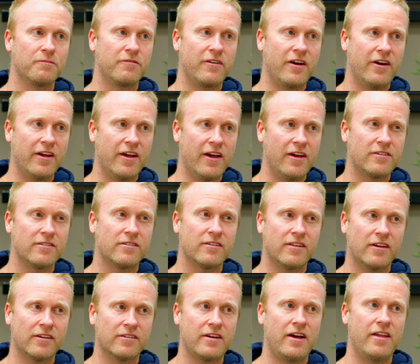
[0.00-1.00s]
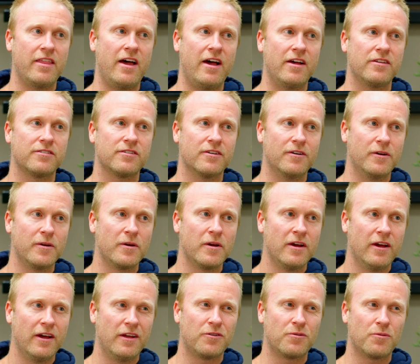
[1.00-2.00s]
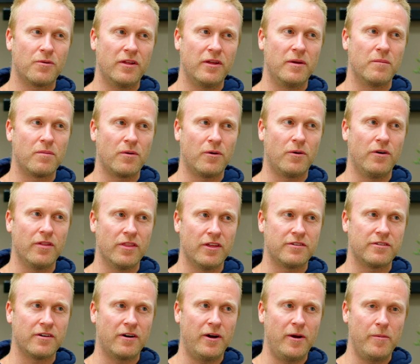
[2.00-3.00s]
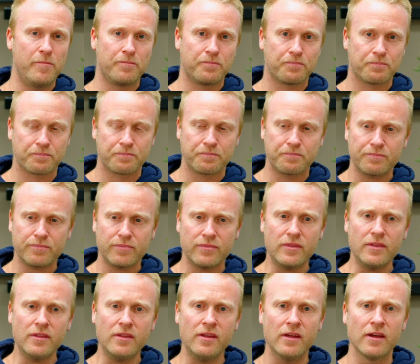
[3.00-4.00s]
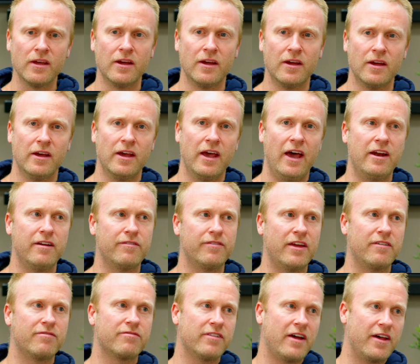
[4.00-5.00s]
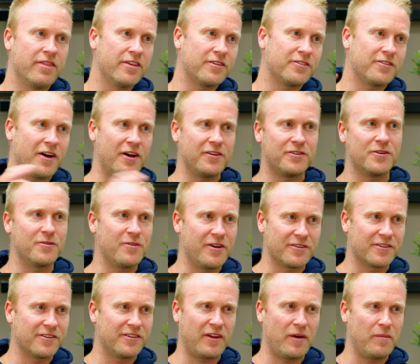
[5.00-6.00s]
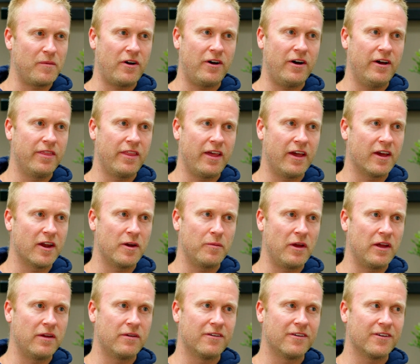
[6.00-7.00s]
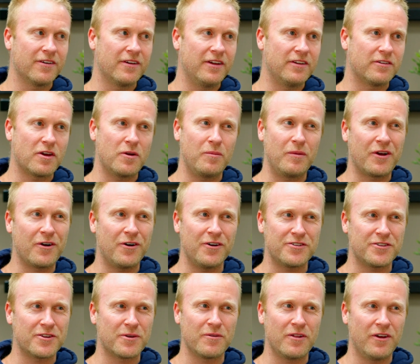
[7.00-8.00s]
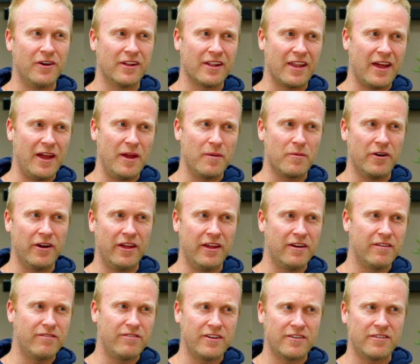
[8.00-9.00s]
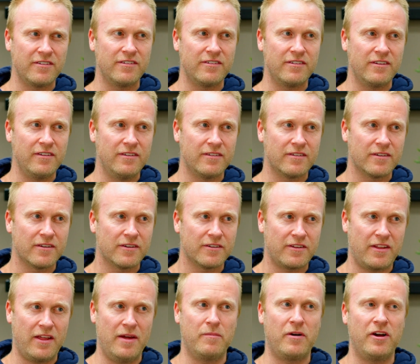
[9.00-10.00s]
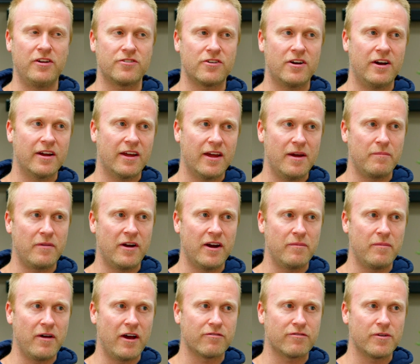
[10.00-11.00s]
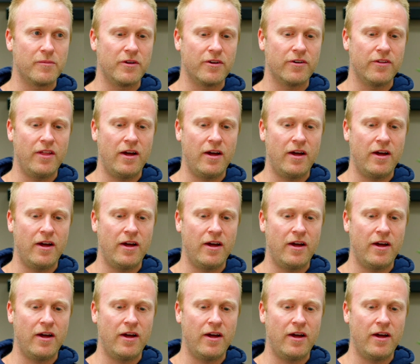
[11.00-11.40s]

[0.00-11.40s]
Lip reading: variation and things like that. So it's really important the time. And if they flood the site too much because they're behind, it's going to be costing them a lot in labor and inefficiencies. So they might try and get money back from you on